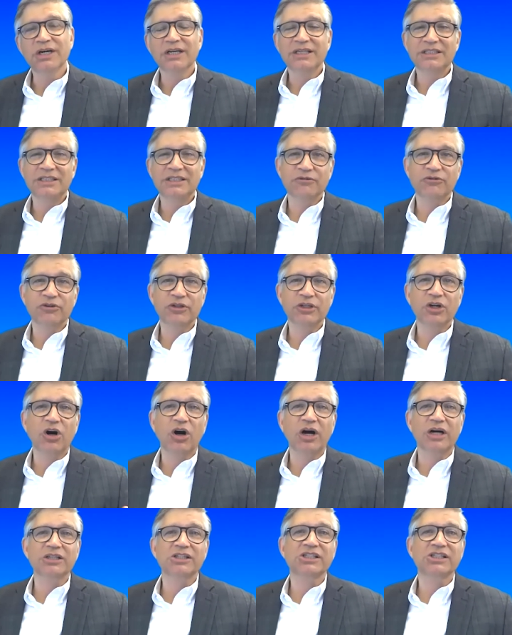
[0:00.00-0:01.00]
different
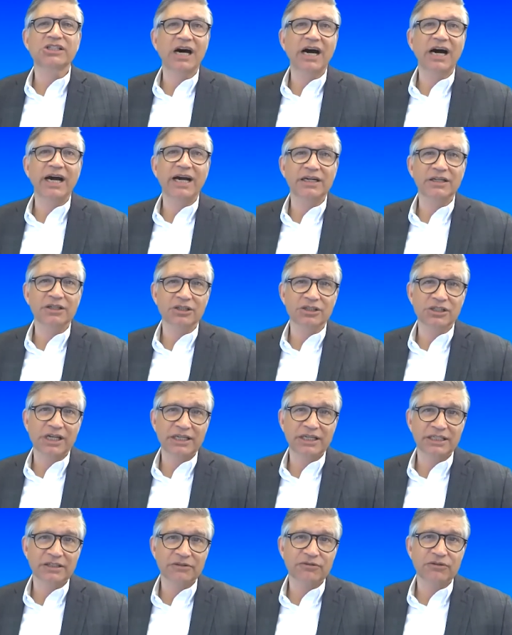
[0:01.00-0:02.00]
art styles
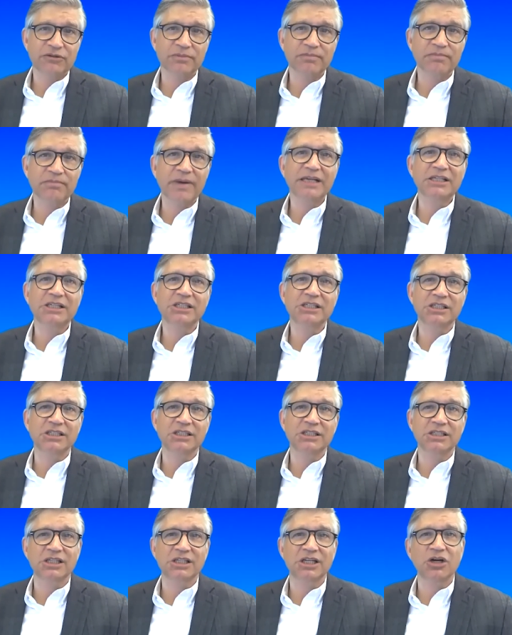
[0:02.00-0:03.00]
and different
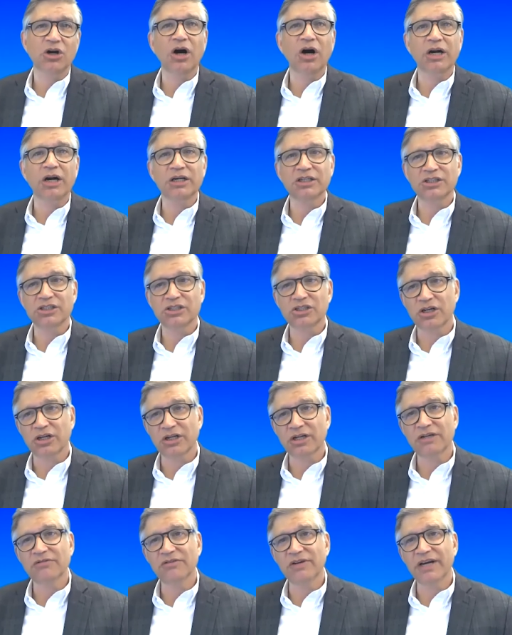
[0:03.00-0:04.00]
messages that artists are
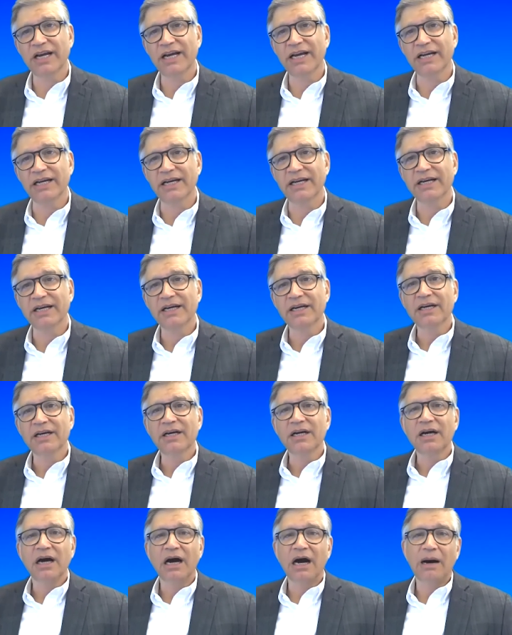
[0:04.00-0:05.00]
conveying.
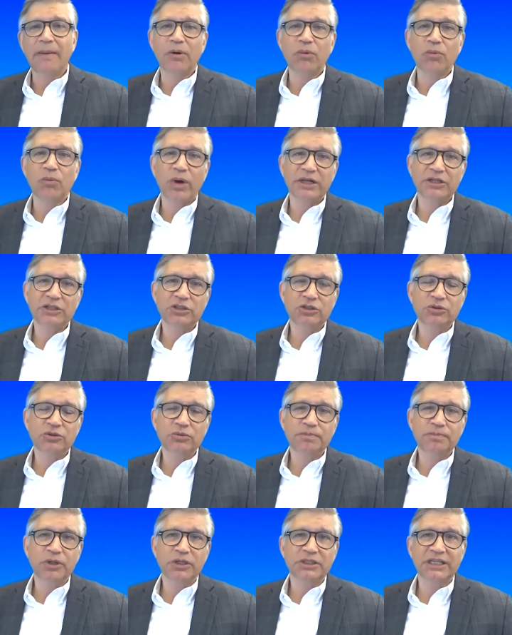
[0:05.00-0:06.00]
When
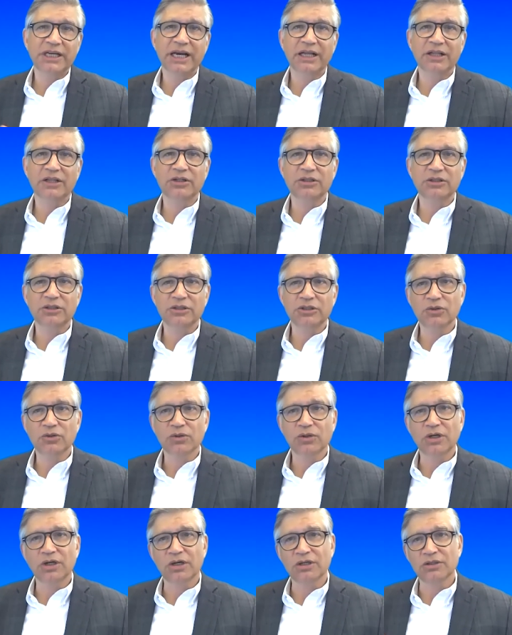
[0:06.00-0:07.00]
you put together
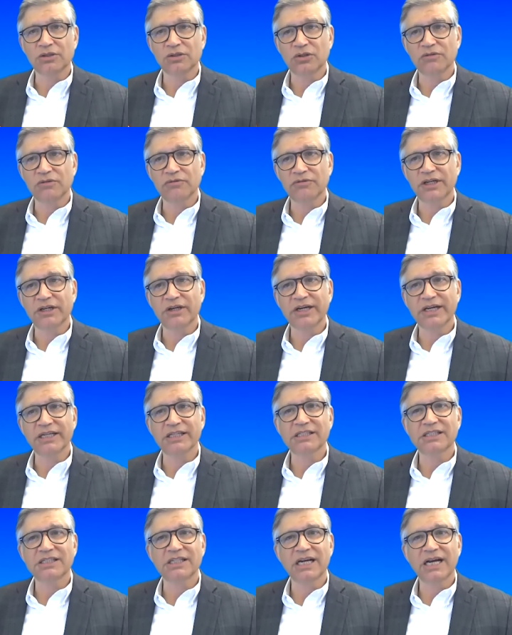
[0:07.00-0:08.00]
your
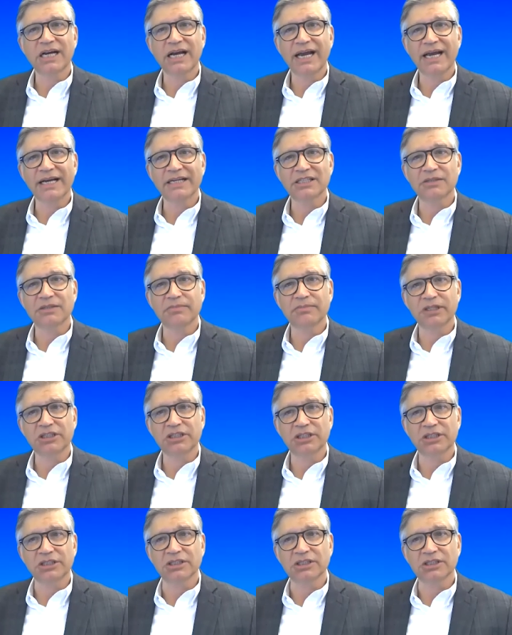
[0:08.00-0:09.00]
various
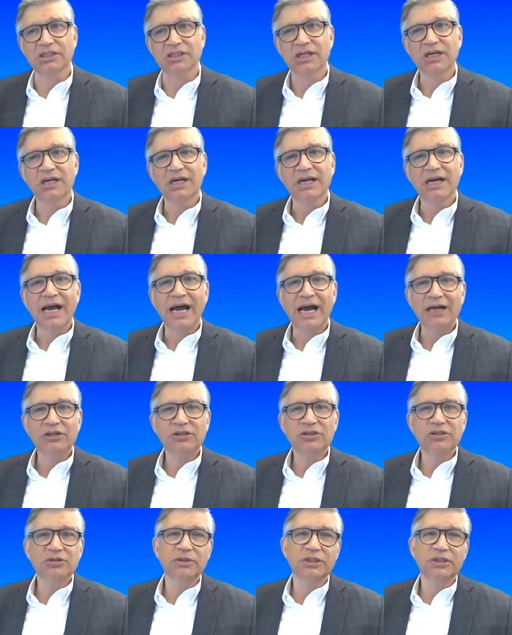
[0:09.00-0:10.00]
exhibitions, how do
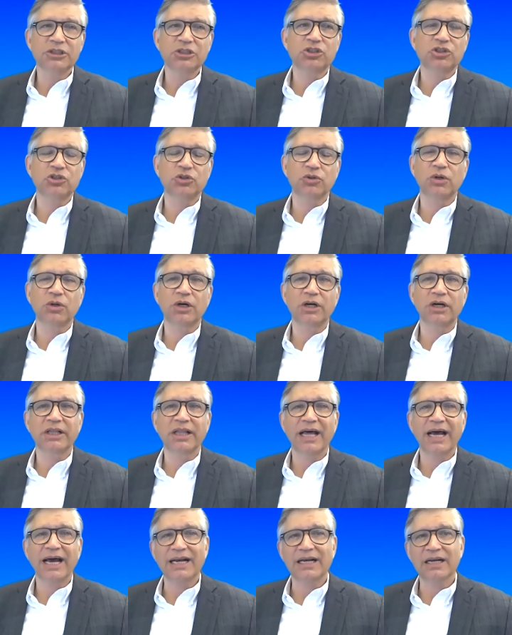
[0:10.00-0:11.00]
you ensure
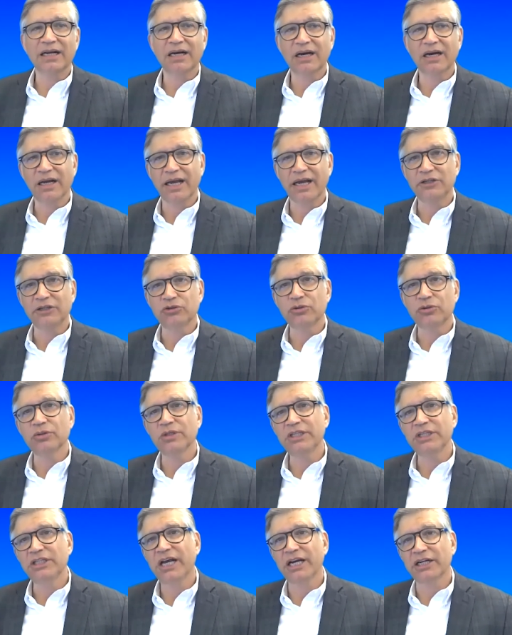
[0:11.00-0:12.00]
that a
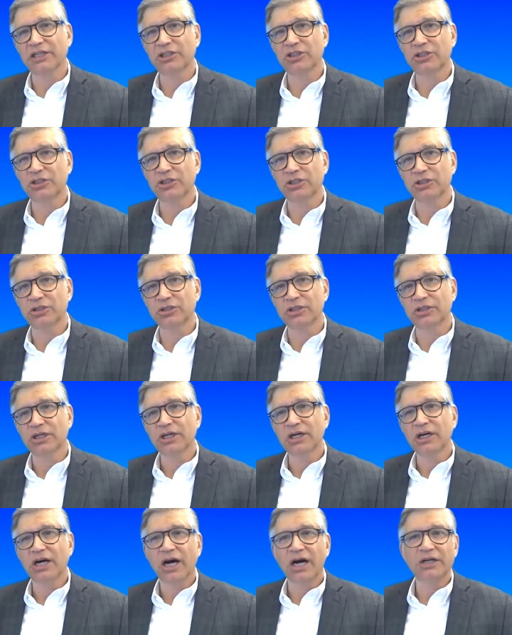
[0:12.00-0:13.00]
truly textured
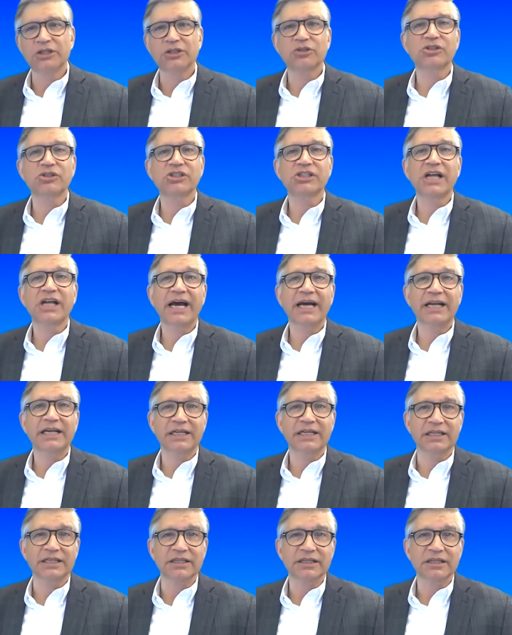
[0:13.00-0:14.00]

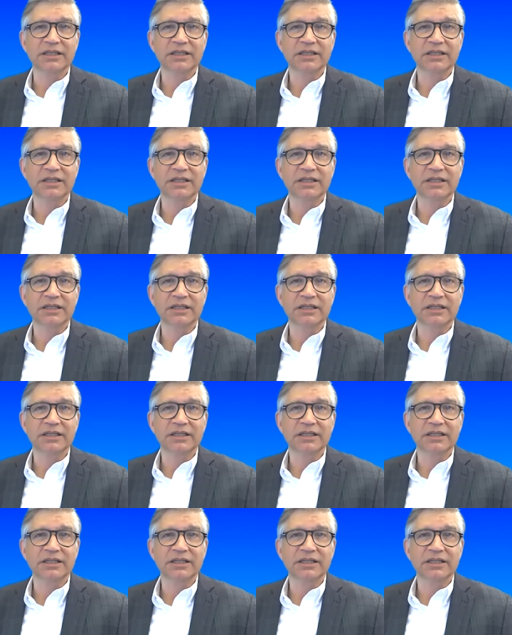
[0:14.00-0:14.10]
understanding